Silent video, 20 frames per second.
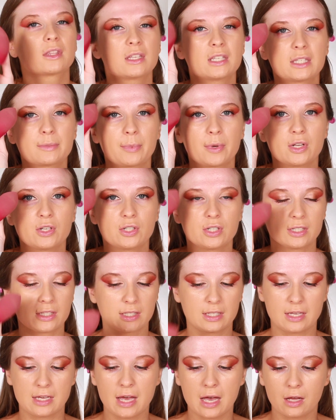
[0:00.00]
This sponge is
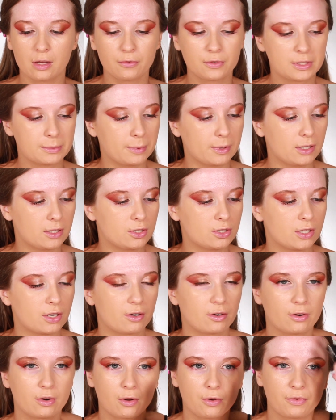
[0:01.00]
the e.l.f. sponge. I
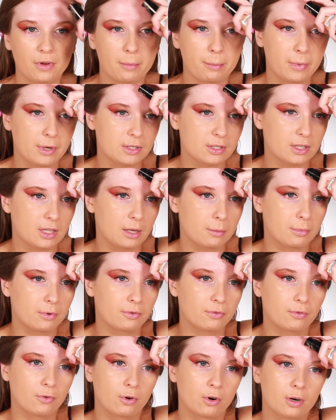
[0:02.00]
don't know if I mentioned that
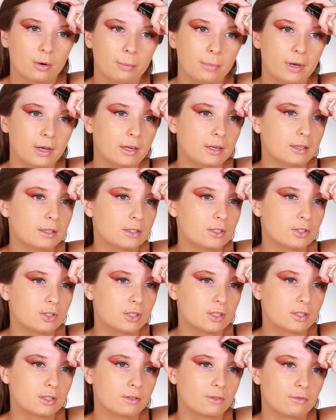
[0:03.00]
before, but it's
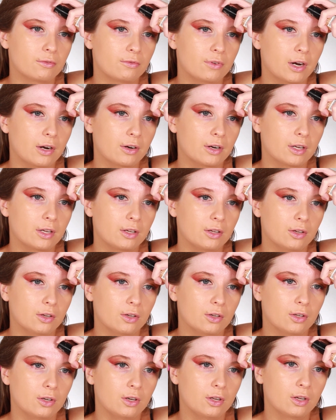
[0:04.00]
just a very
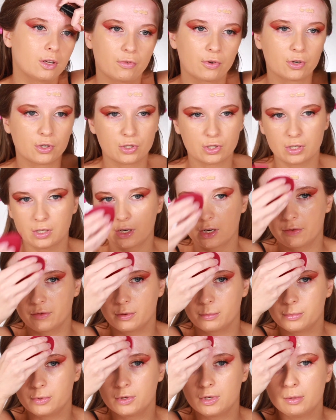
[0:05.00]
good version of a
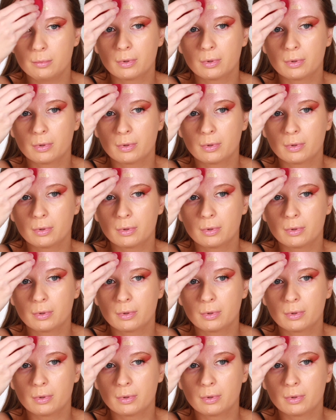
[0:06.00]
beauty